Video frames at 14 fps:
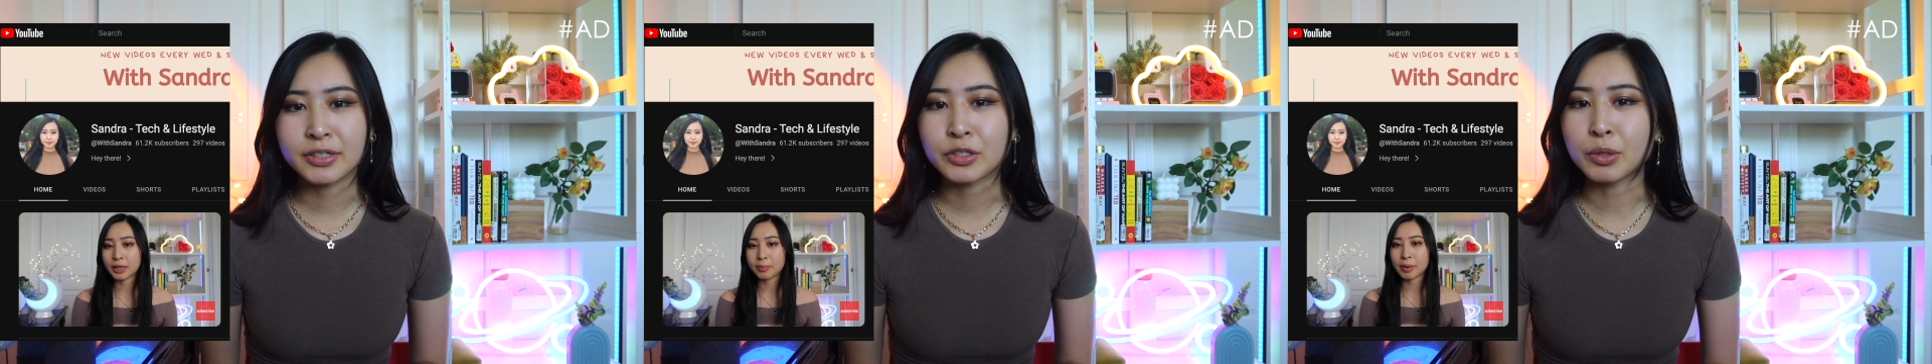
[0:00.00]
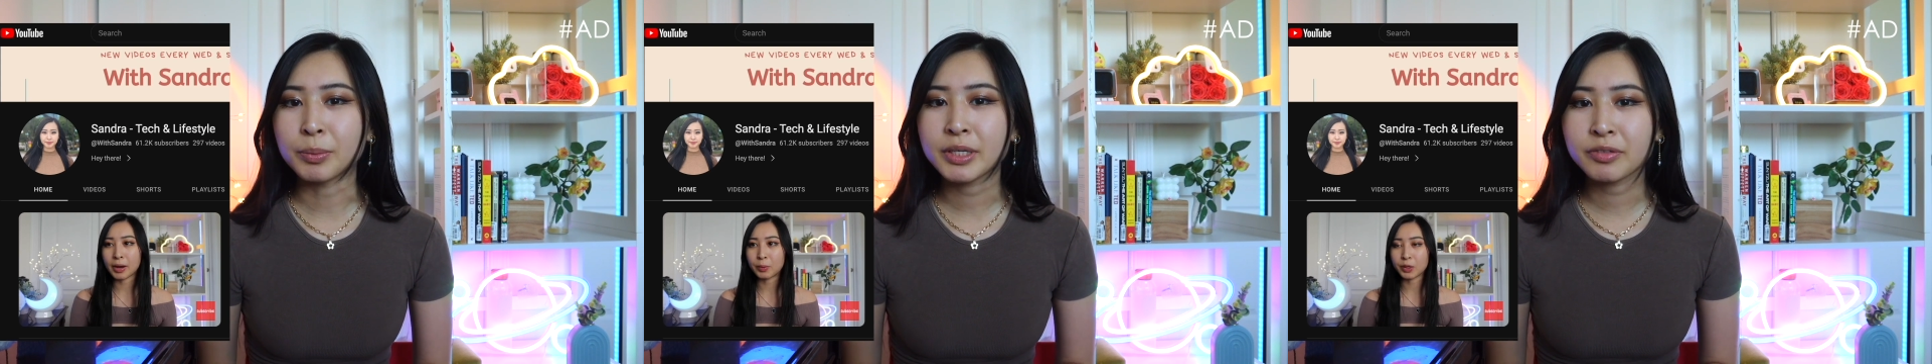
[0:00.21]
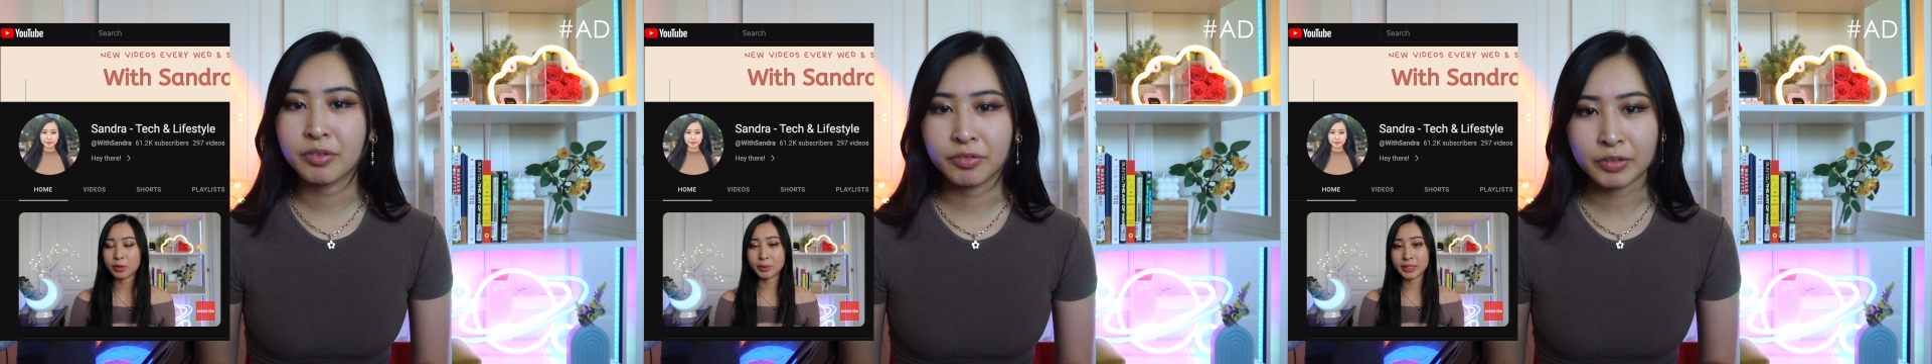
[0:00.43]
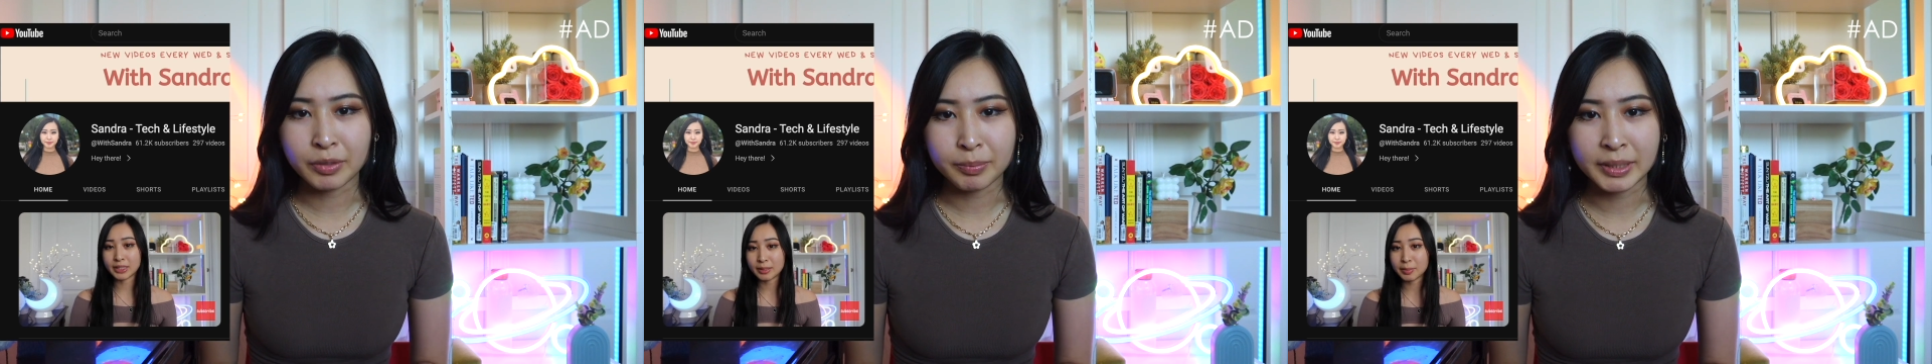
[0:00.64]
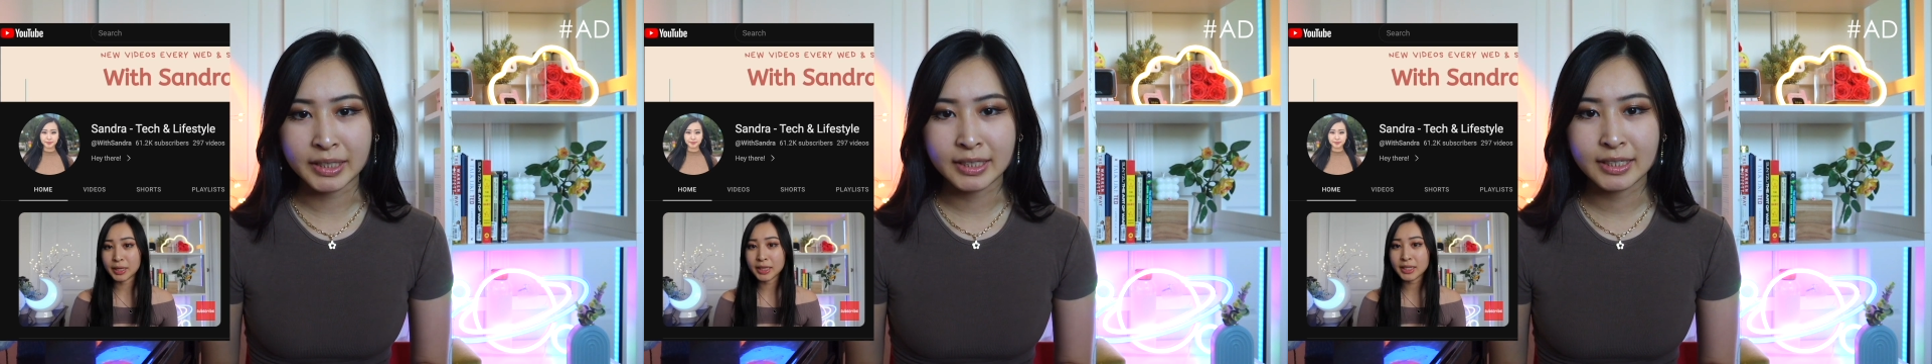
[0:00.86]
so much
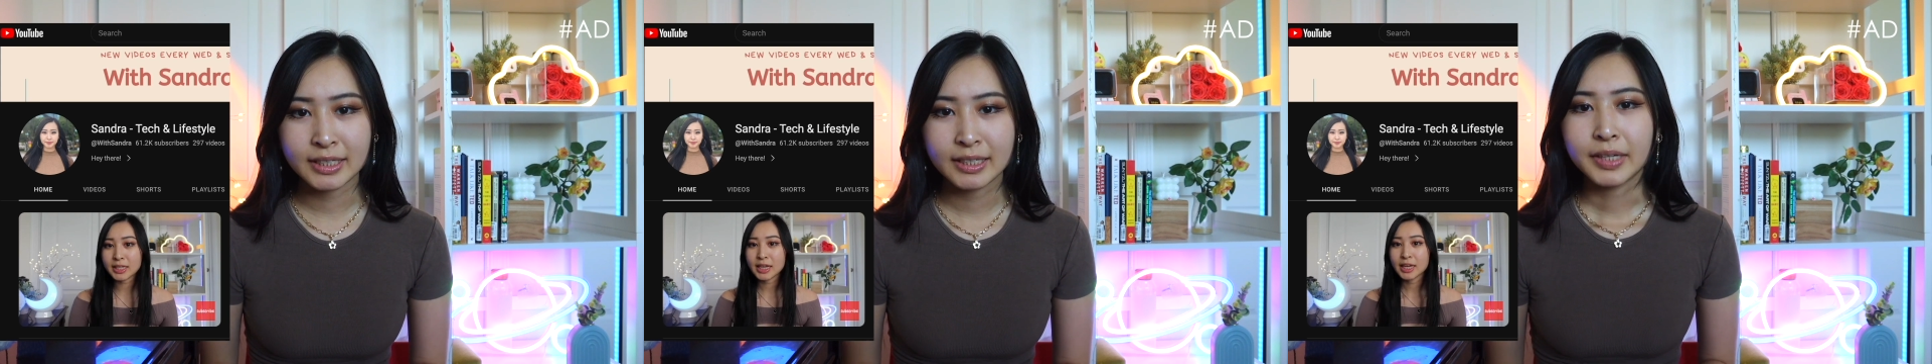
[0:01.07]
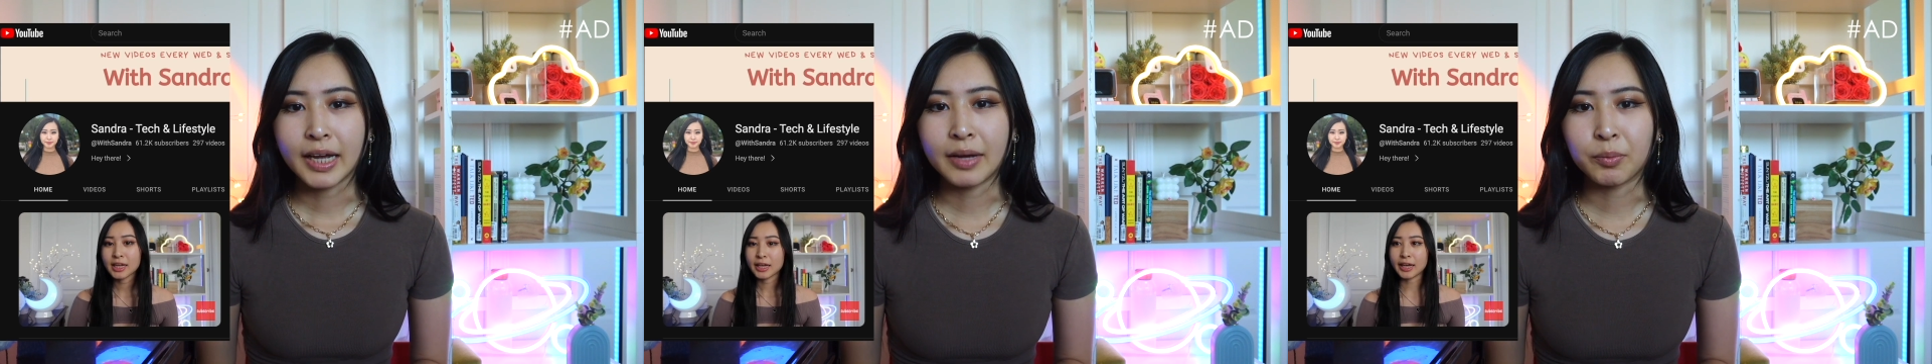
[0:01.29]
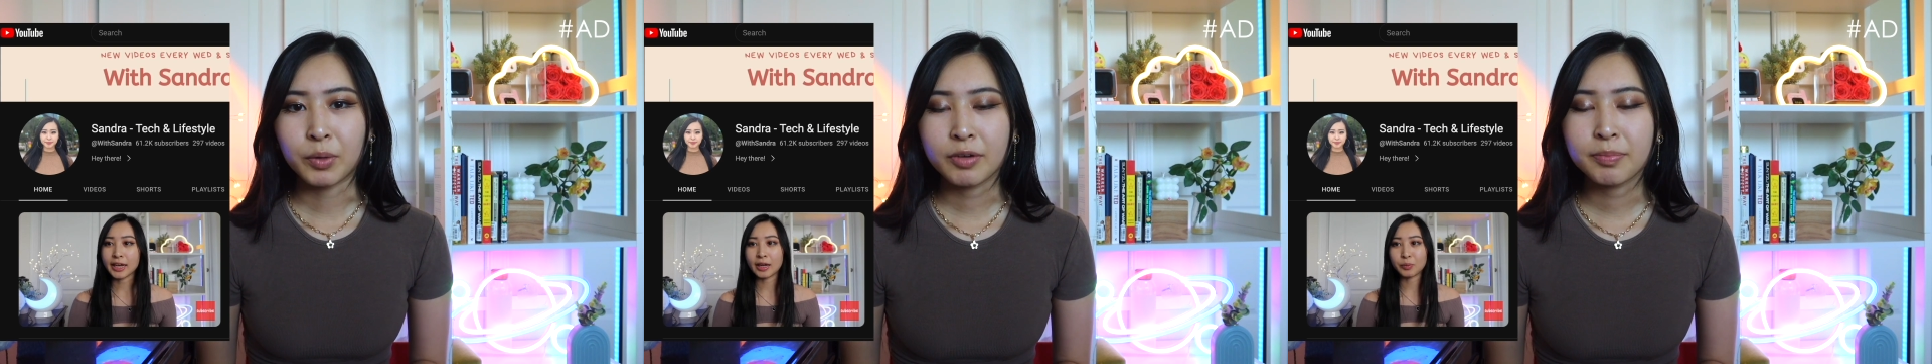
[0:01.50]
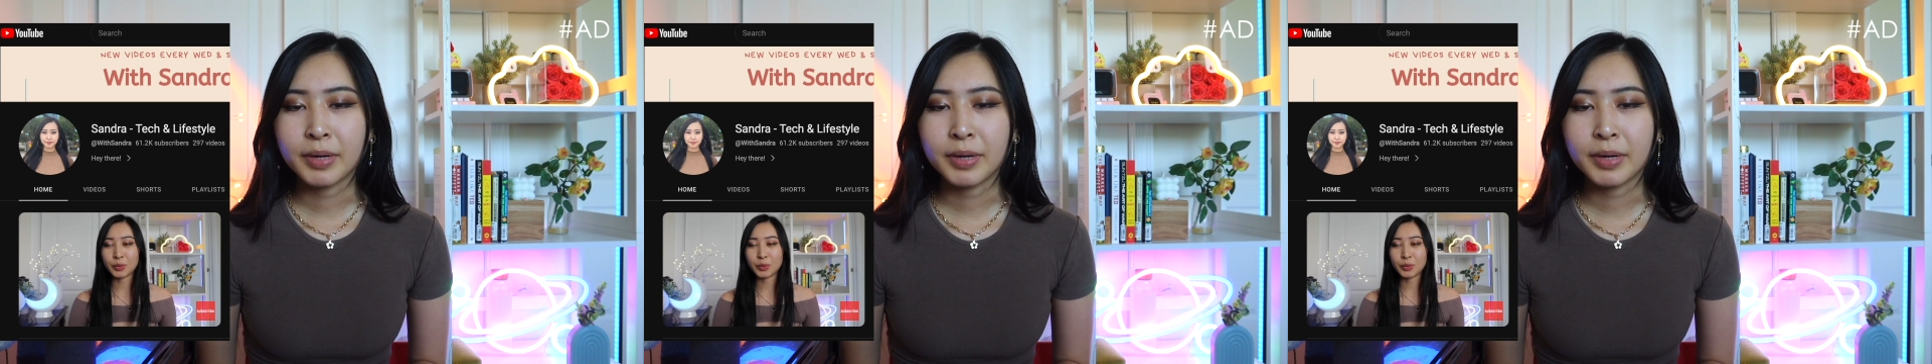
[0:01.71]
fulfillment and one of